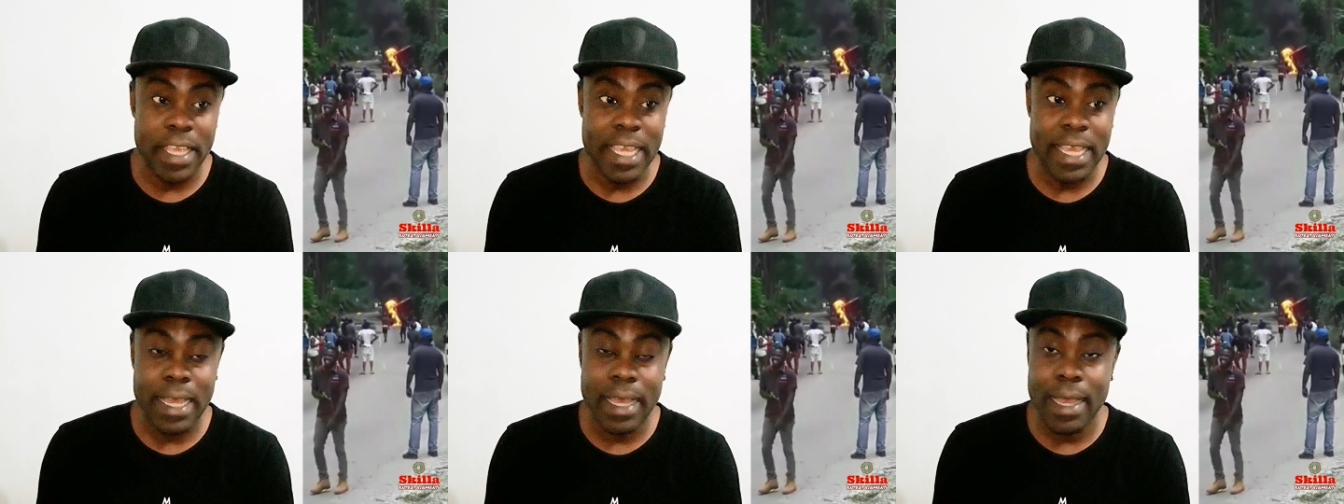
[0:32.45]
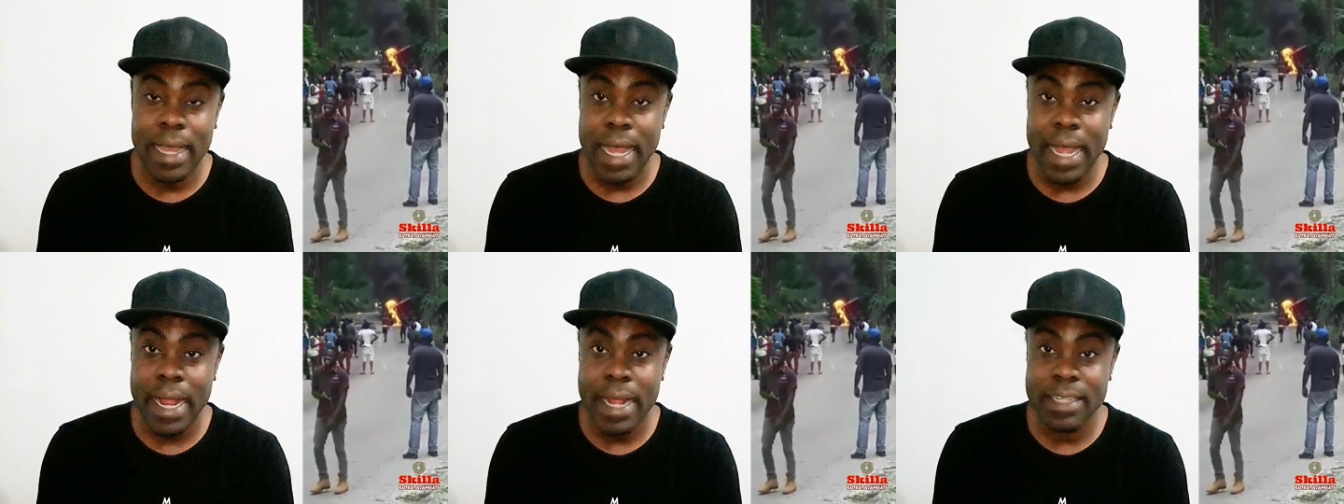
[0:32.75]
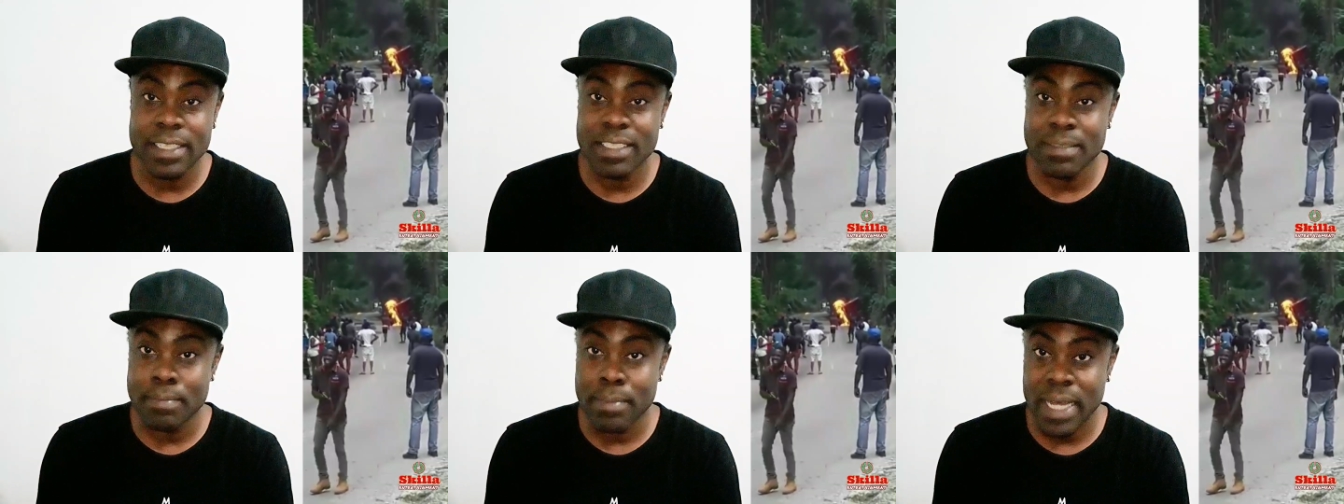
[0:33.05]
a
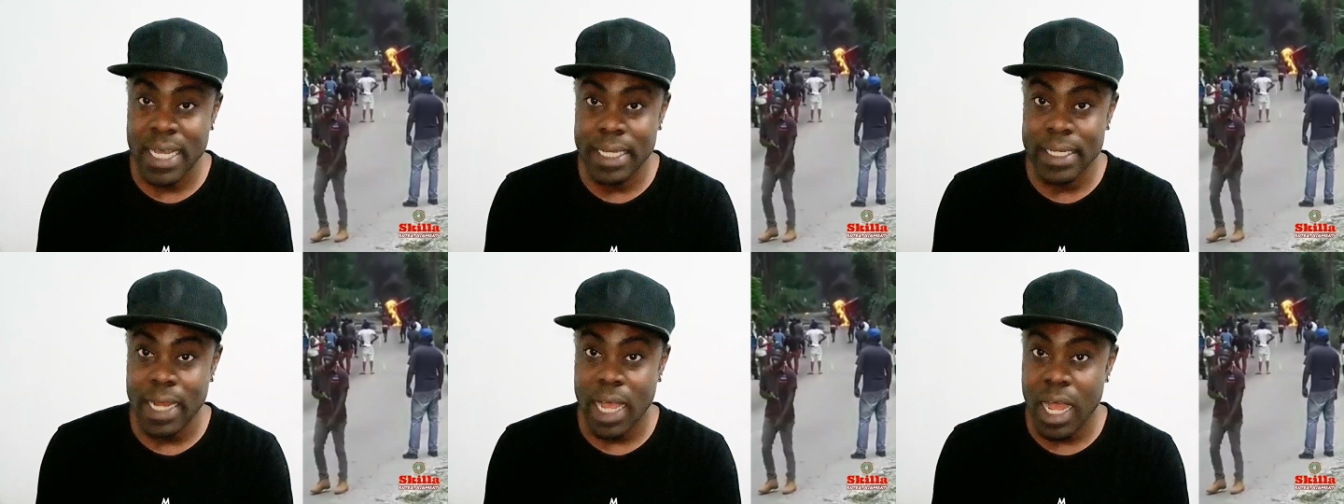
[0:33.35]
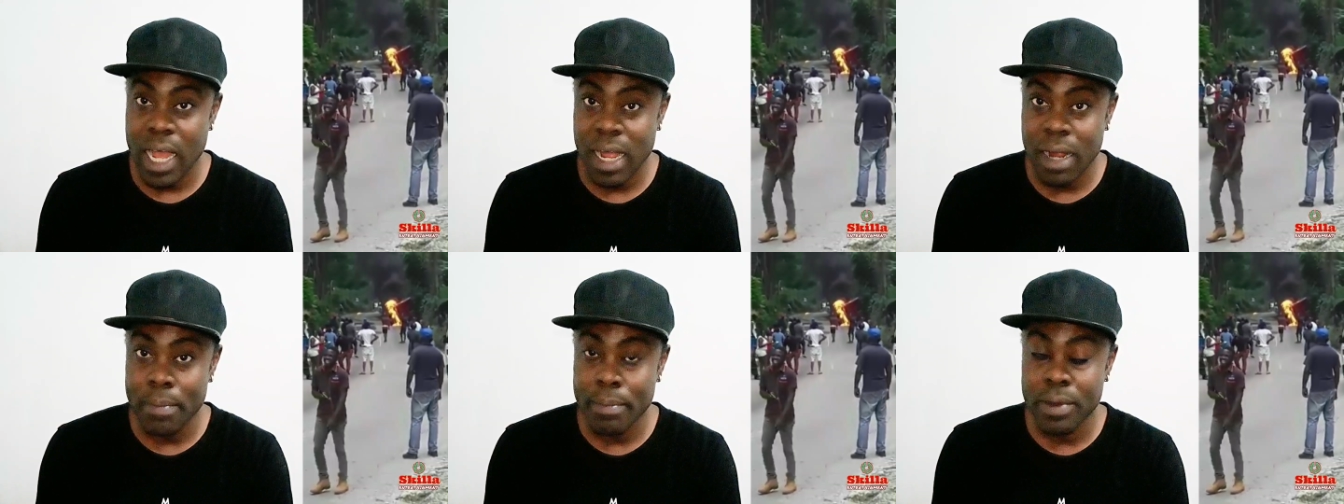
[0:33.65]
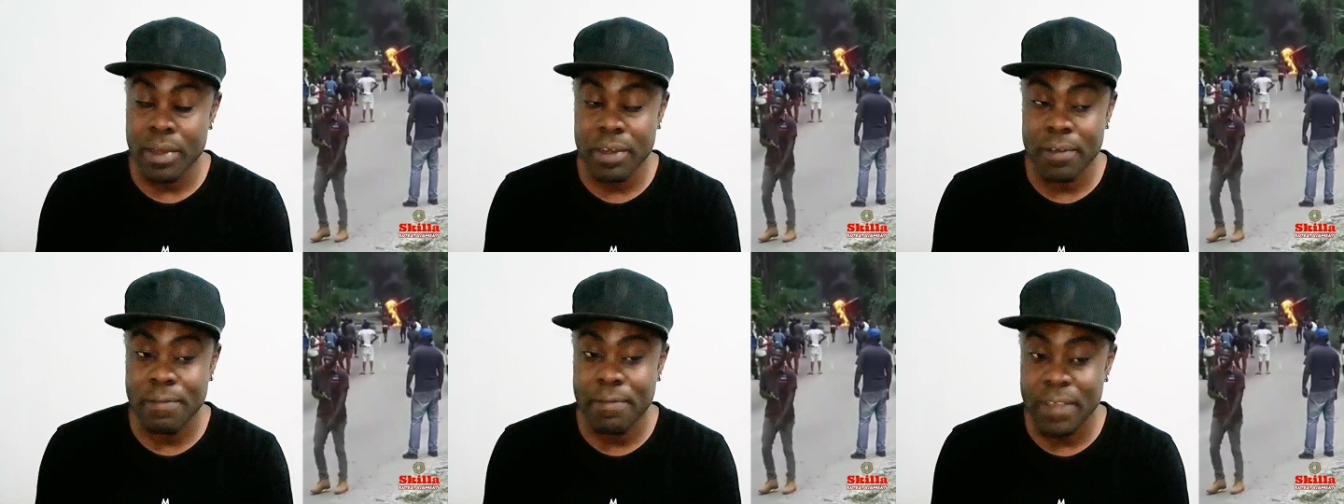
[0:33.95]
guardsman
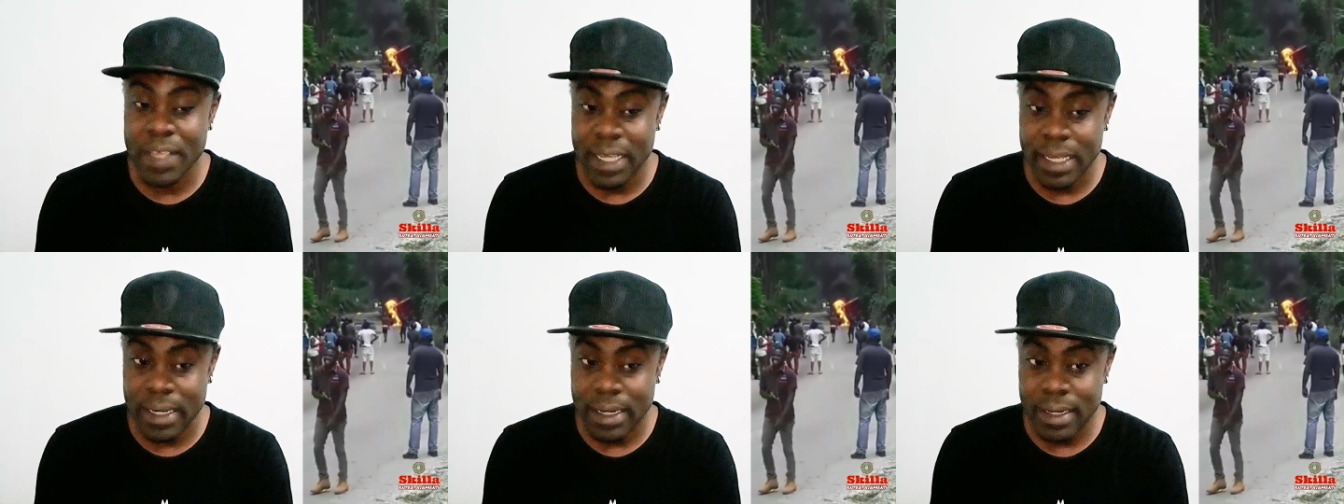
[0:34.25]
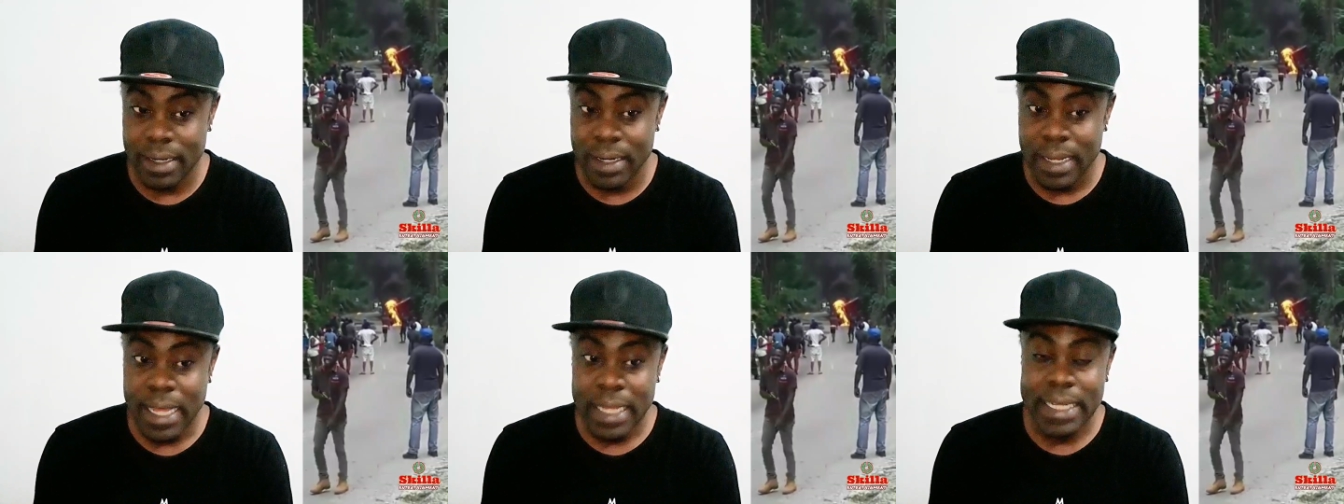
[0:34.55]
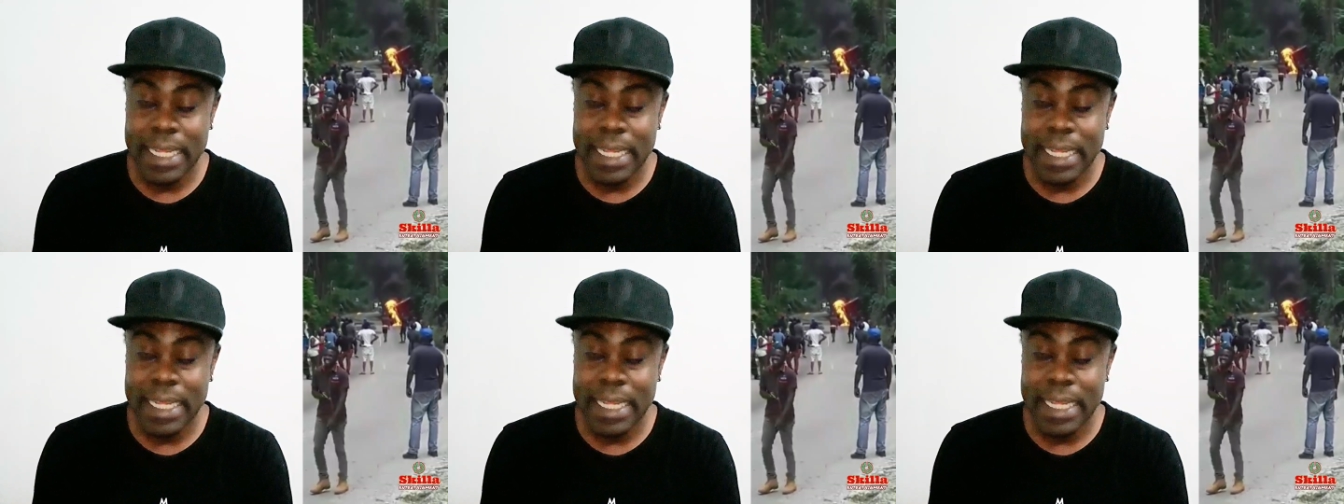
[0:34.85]
armored vehicle